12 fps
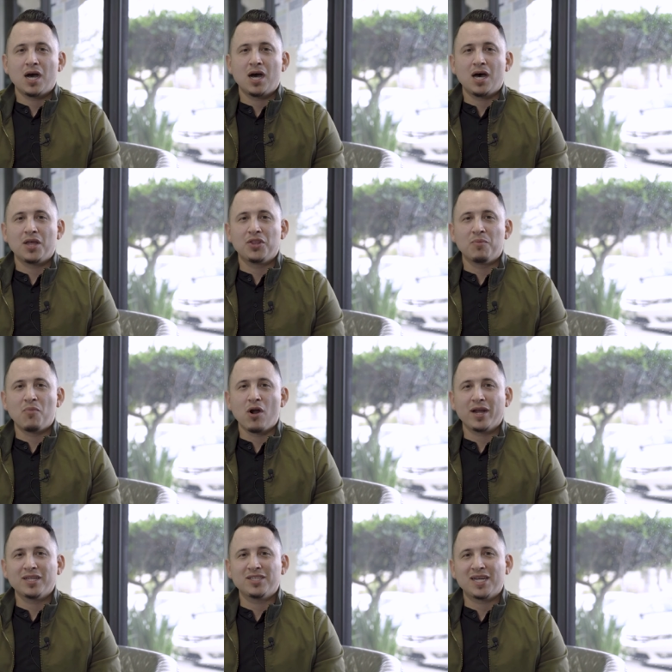the
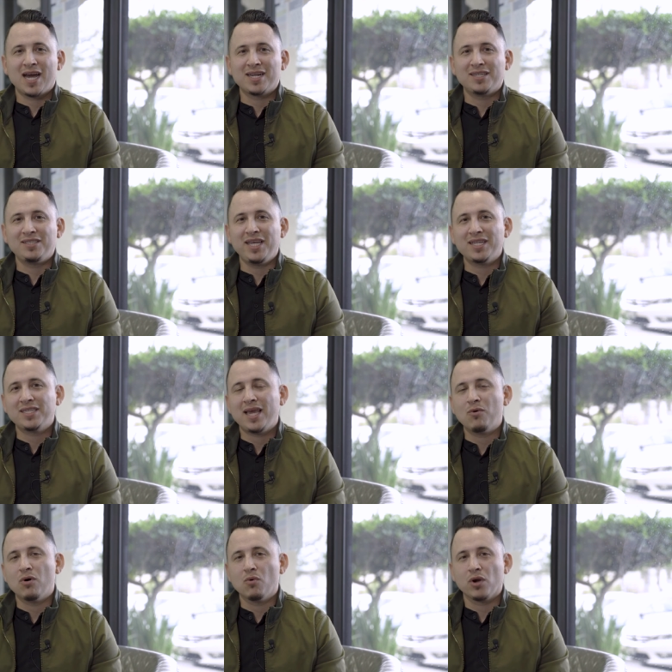market to kind of
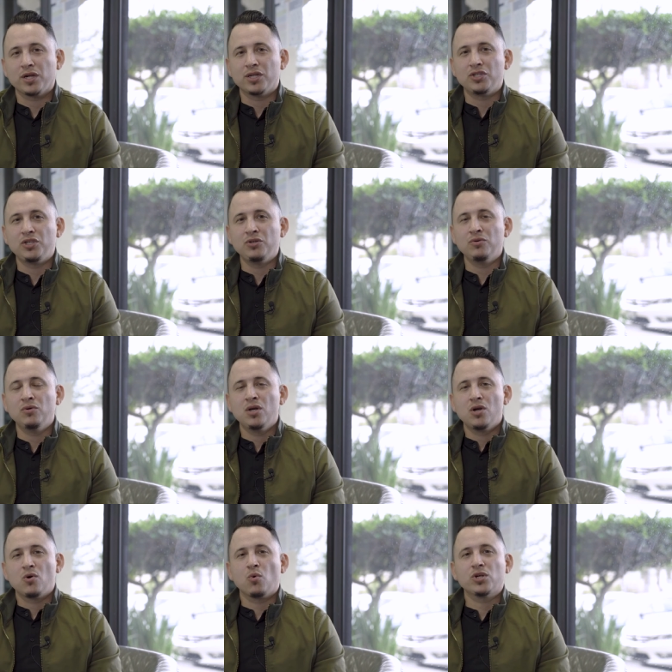dictate what we're gonna do.
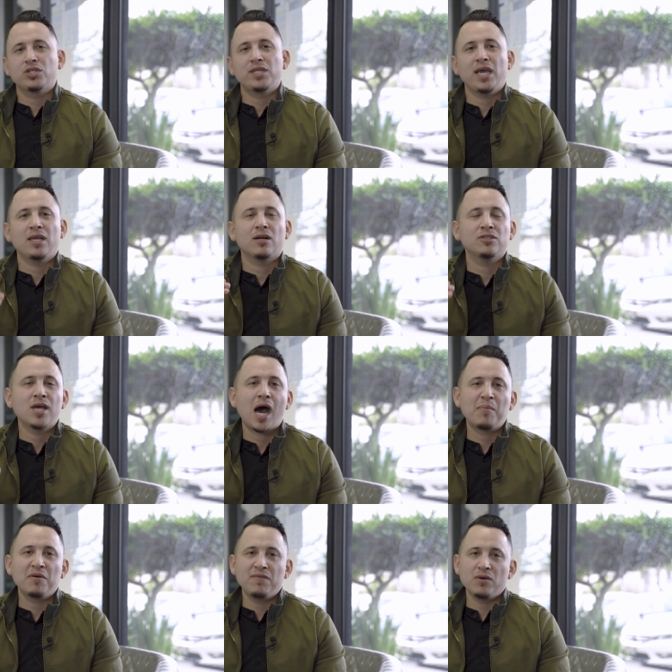We're staying on
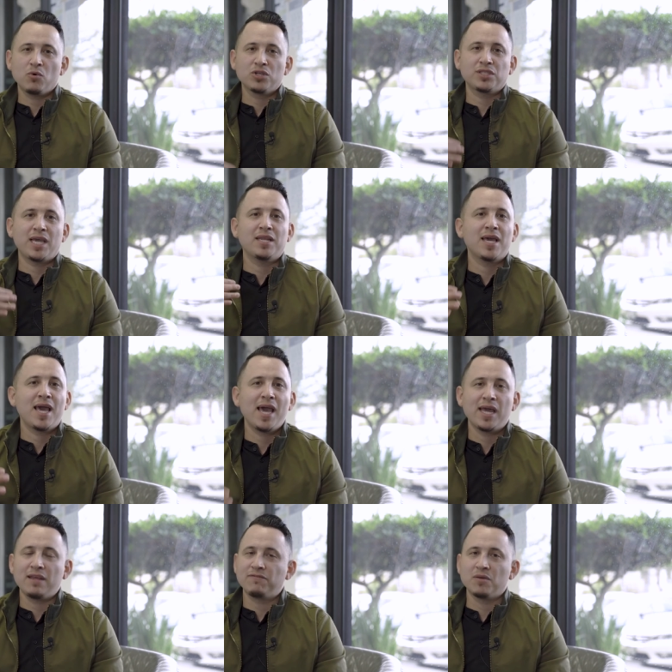top of it, we're staying
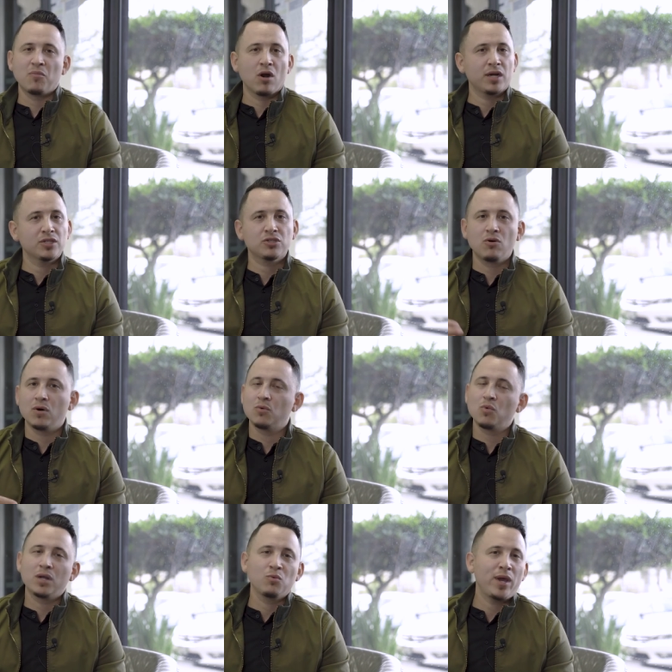ahead. If the market's
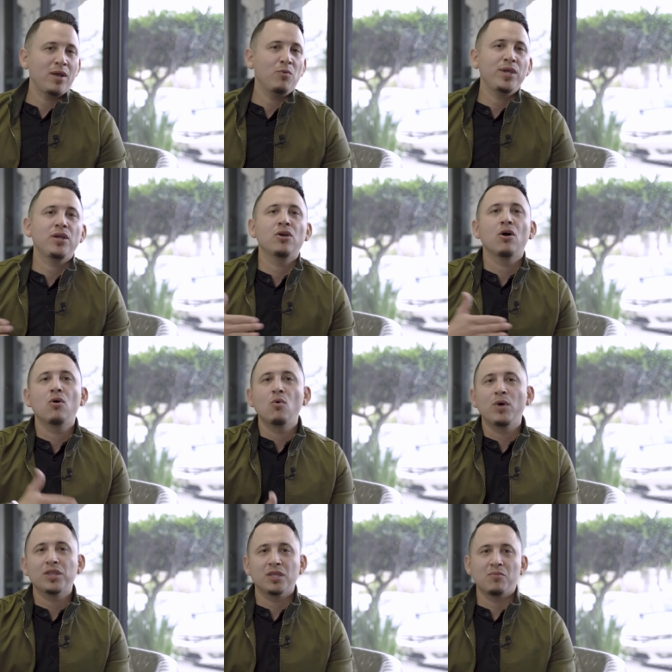going one way, we go
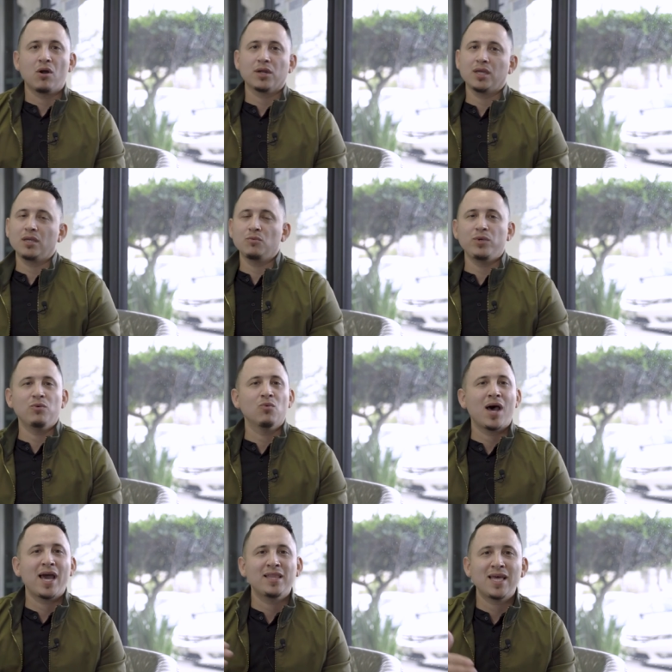with the market. We
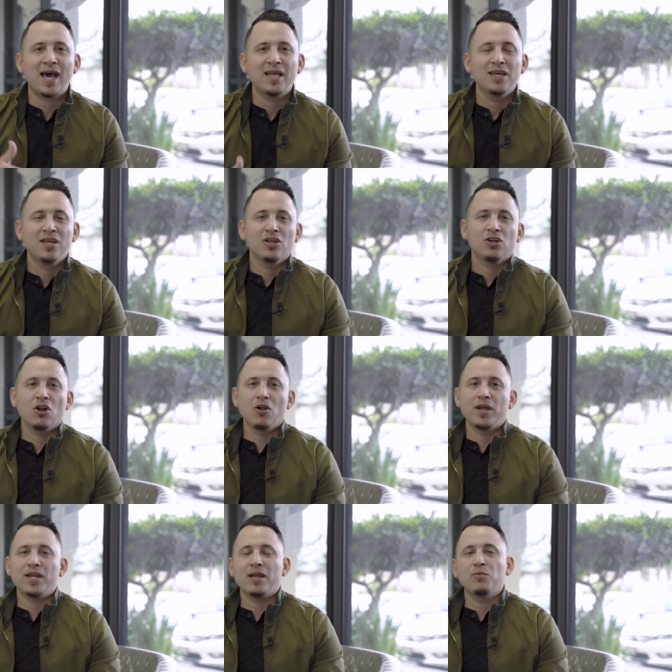ride that
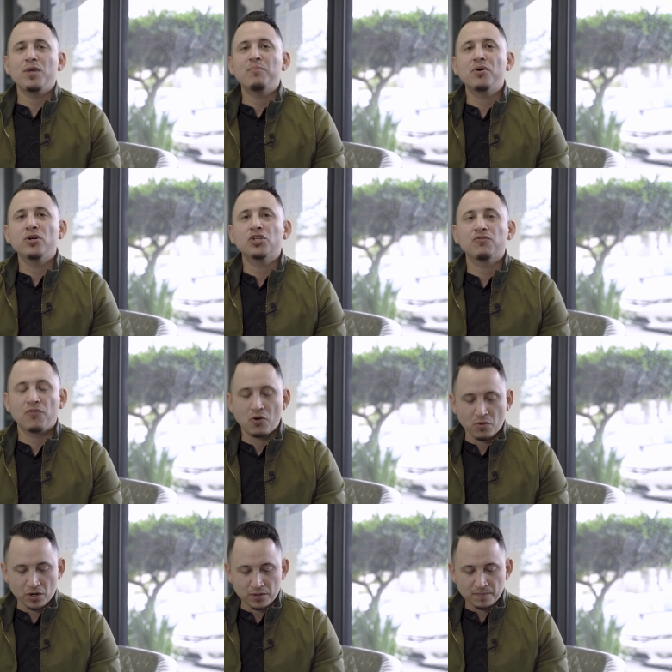current and we push
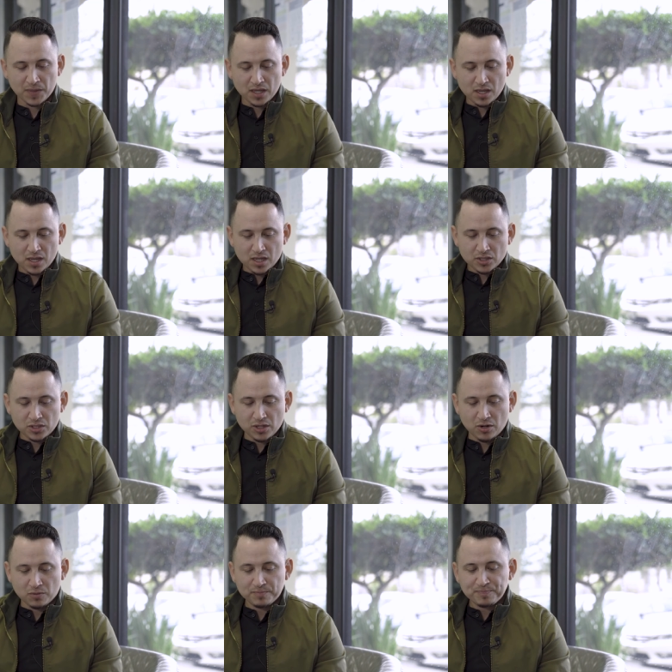forward.
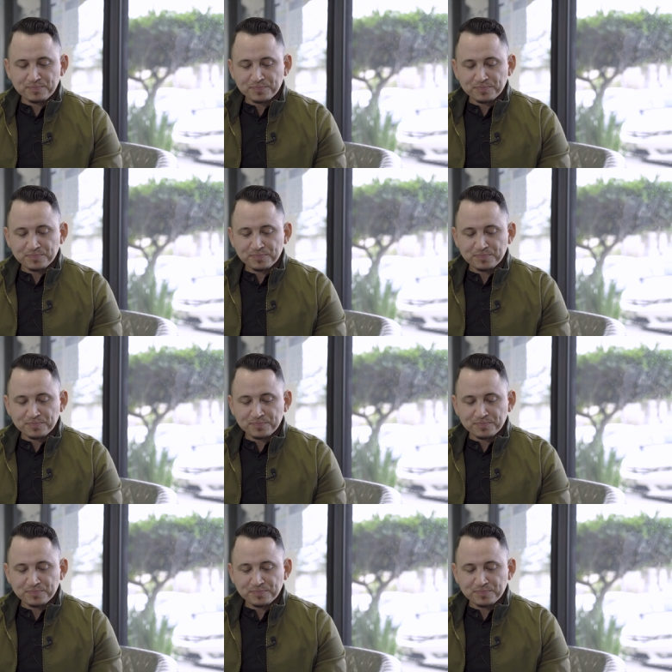So